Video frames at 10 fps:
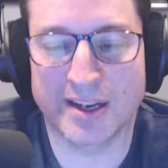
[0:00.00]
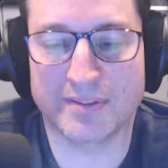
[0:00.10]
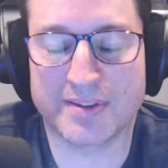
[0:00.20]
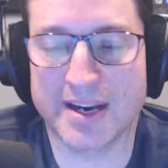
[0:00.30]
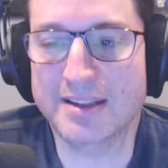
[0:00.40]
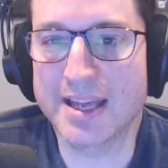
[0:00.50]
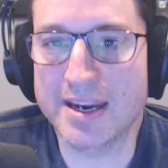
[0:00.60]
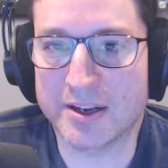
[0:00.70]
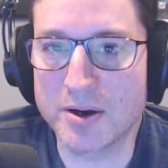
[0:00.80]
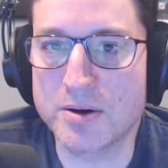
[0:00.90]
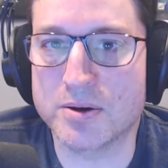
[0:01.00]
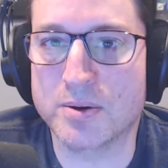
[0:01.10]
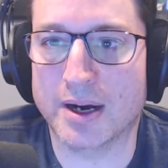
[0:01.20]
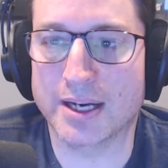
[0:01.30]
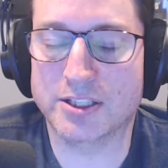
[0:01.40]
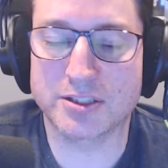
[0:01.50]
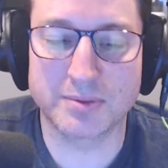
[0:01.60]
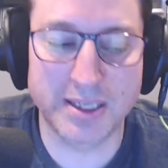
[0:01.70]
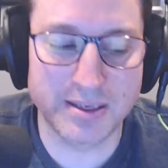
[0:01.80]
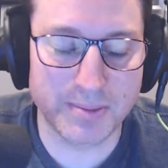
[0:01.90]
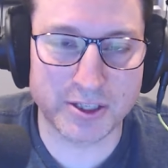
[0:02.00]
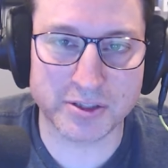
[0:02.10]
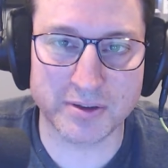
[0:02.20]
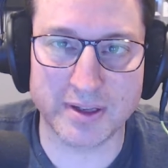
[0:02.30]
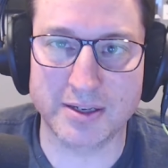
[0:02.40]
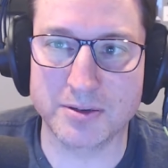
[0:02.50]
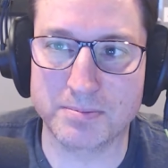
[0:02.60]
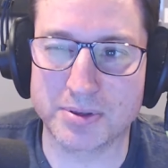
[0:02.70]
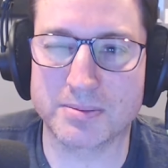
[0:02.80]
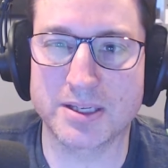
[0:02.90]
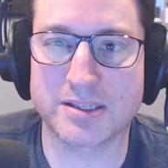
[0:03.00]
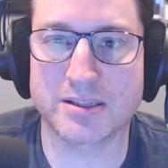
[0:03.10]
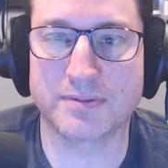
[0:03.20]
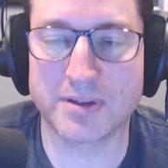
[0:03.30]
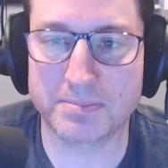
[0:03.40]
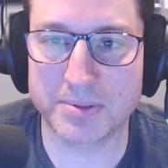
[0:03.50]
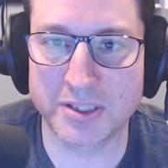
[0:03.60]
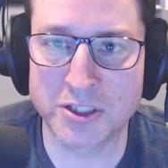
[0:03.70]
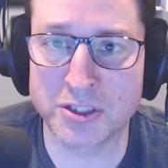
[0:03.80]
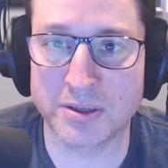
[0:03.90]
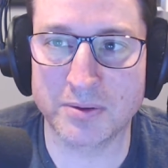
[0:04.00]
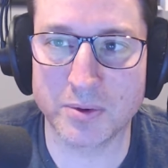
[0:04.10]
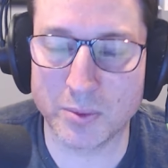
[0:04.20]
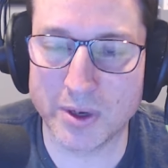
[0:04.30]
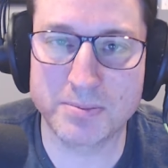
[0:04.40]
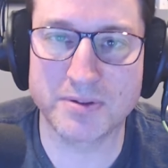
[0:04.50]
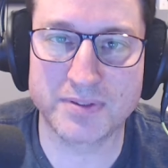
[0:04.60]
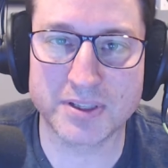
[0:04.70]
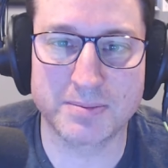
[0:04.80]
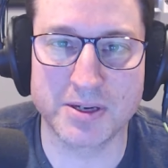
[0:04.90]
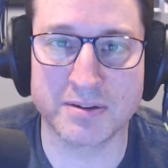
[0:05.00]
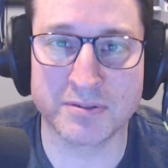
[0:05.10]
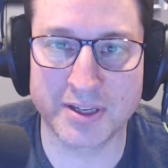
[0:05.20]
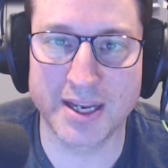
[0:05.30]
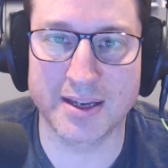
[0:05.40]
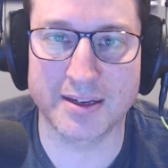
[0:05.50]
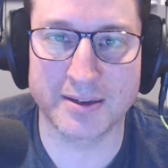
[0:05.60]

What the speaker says: I've kind of let it go. I just need to make sure that I don't put myself in a position where Whiteboy fucks me over again.